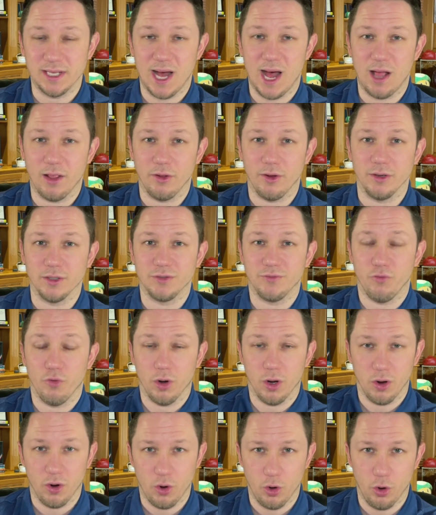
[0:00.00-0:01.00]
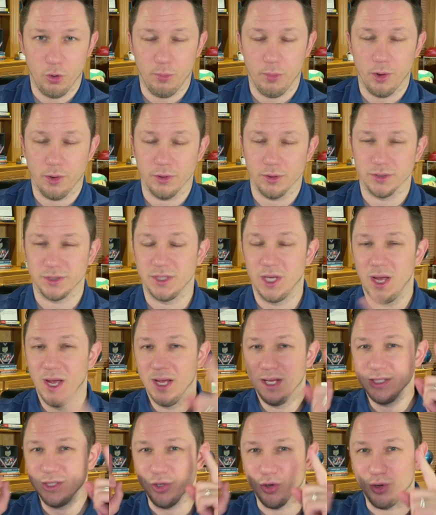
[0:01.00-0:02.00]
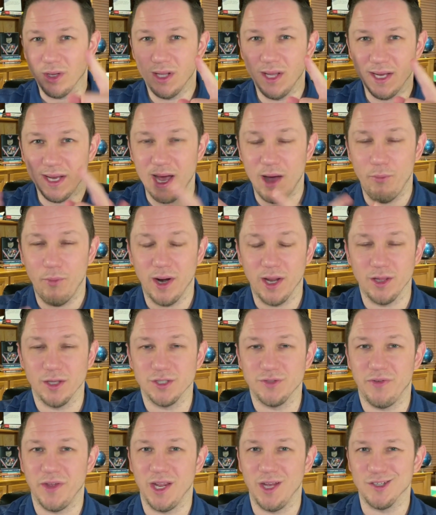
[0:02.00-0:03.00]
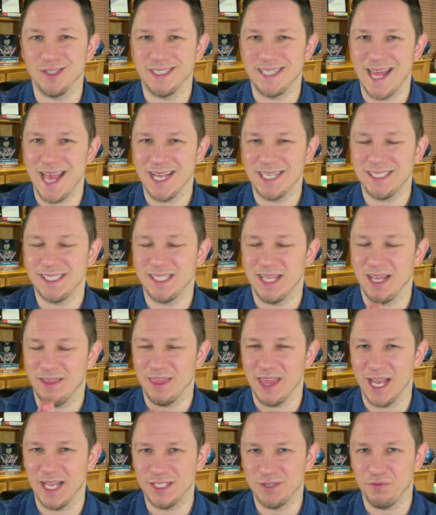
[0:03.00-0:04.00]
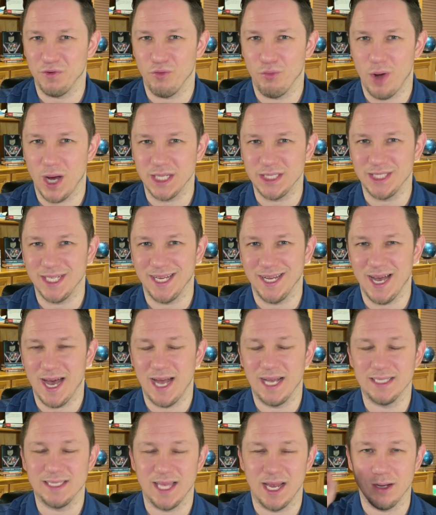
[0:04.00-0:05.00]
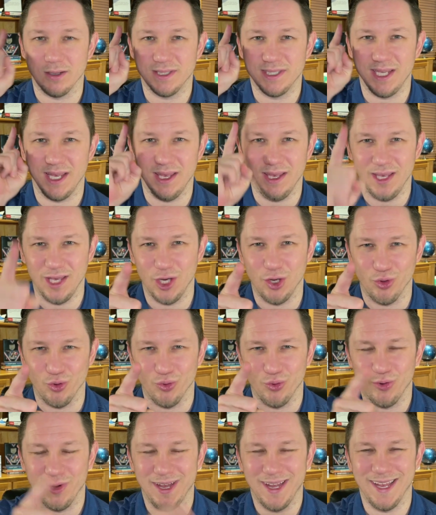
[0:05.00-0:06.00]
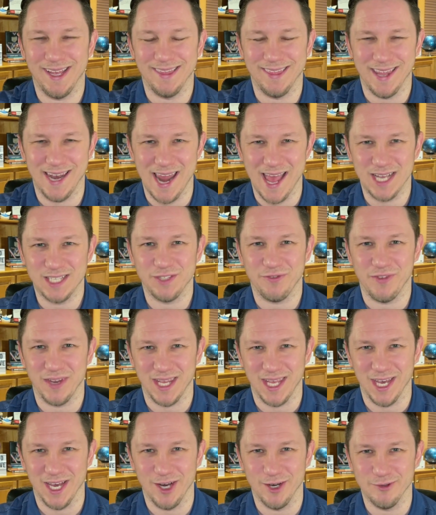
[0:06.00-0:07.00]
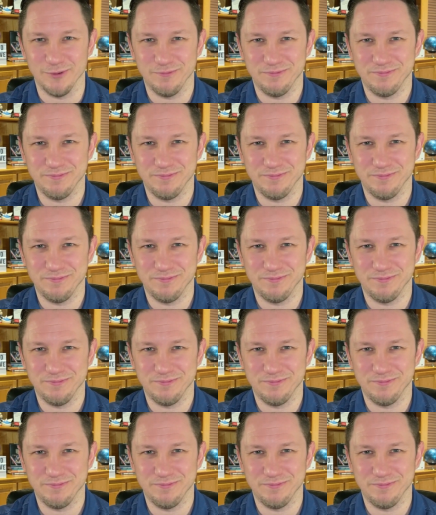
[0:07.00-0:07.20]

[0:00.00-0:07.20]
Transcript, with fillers: dollars for homeowners. So click on one of those videos next. Thanks for watching, guys, and I'll see you in the next video.